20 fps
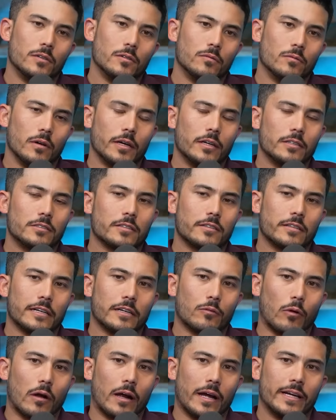Well, here's the
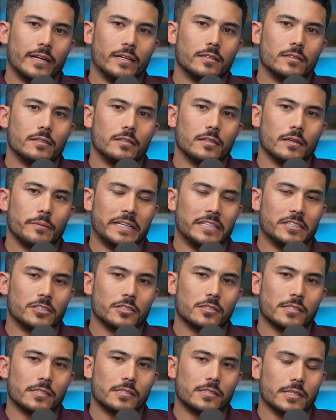thing, right? I mean,
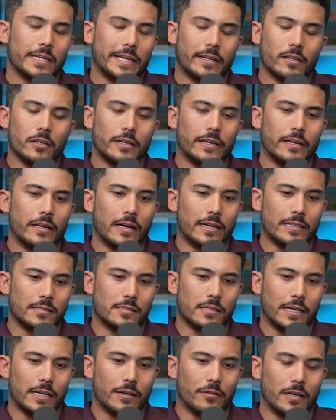just let's look at
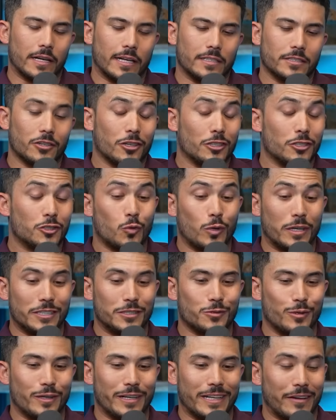hindsight, right? During
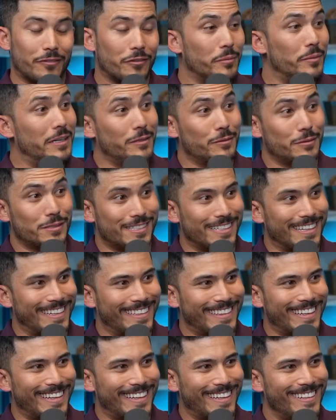2020, everybody was
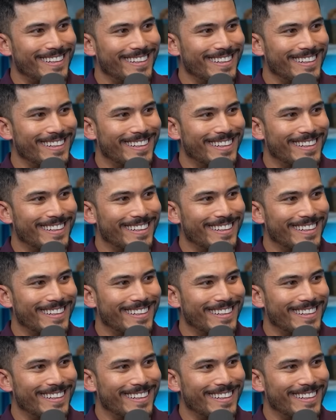saying that.